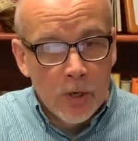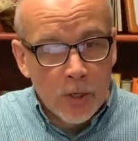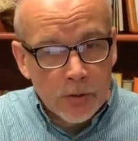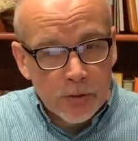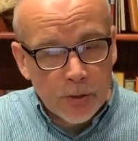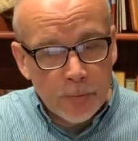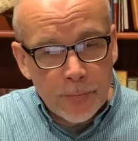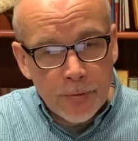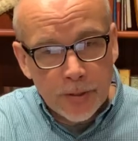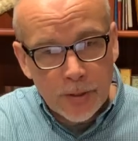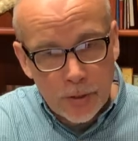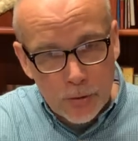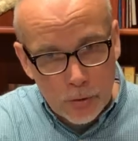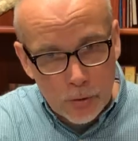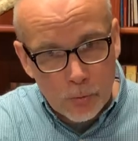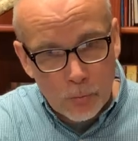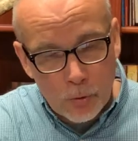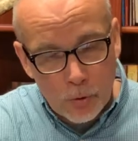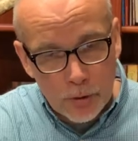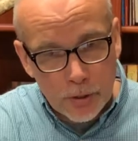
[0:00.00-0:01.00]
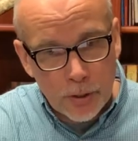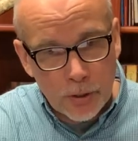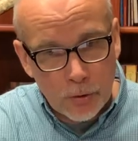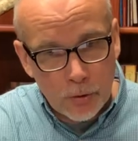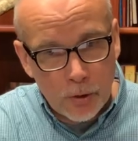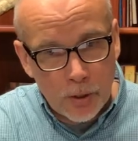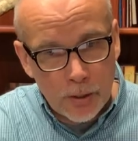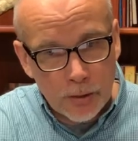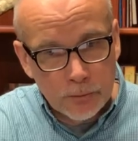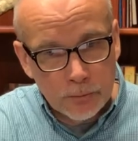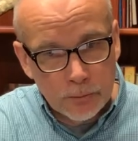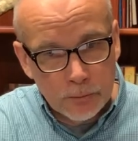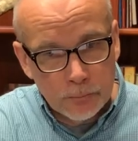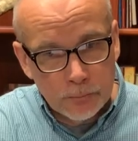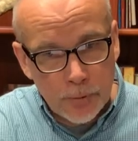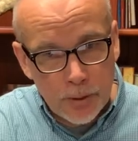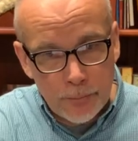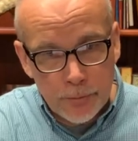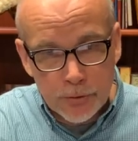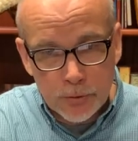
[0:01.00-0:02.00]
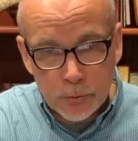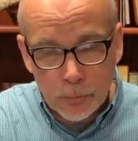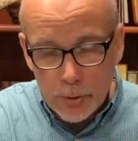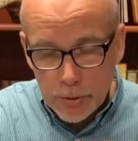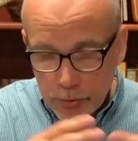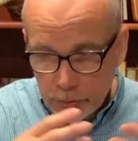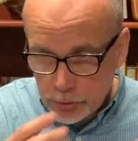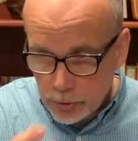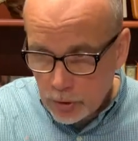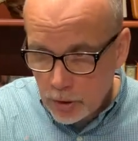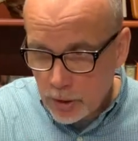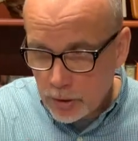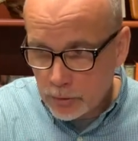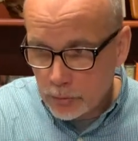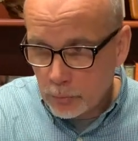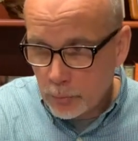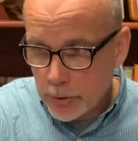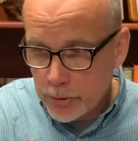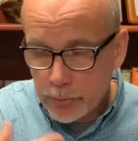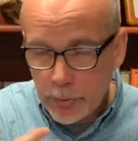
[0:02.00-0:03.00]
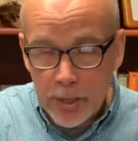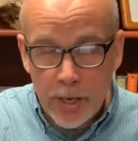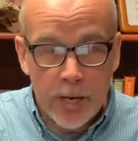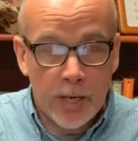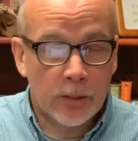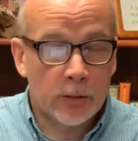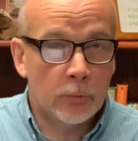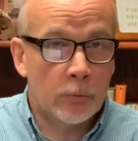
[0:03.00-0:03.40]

something that you're working on, maybe it's the way you talk or the way you act,